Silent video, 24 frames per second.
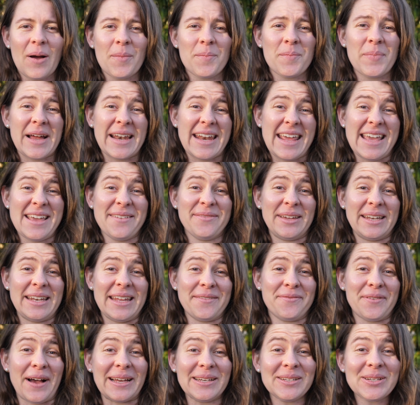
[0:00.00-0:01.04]
But even
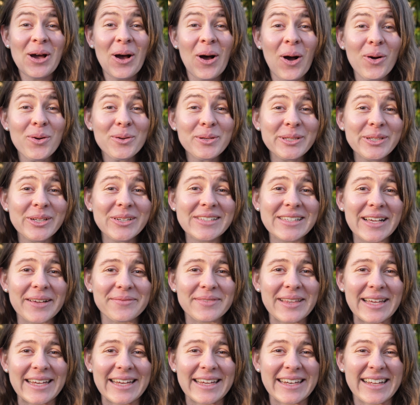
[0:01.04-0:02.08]
if I told you
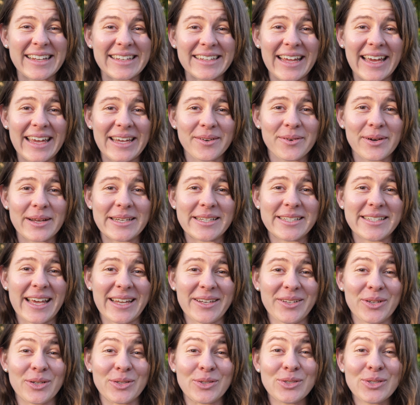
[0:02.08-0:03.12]
something in a language
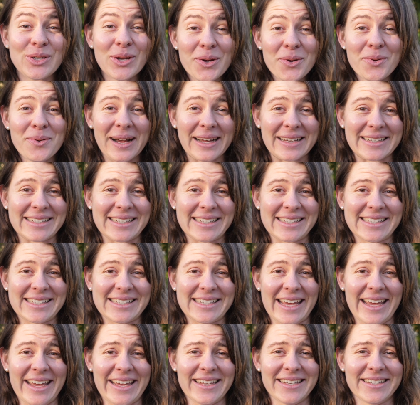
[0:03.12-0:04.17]
that you do
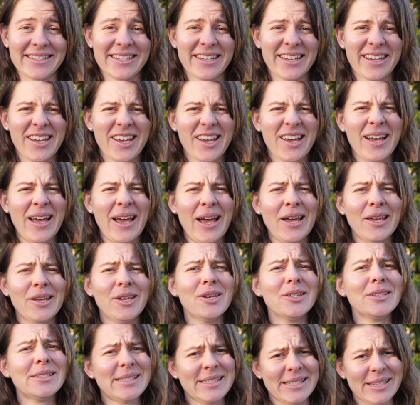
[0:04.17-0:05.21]
understand,
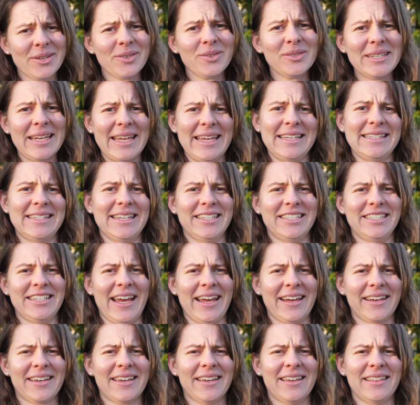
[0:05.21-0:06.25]
you still need to
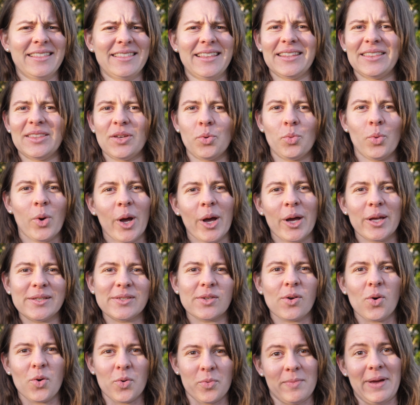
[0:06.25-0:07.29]
check that the
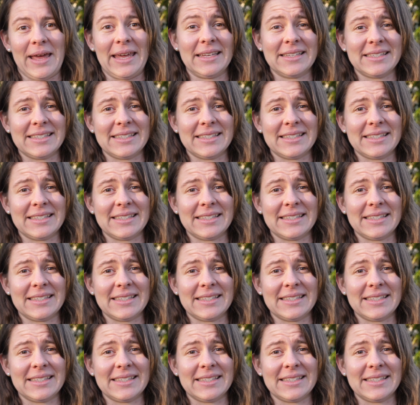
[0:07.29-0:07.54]
words all make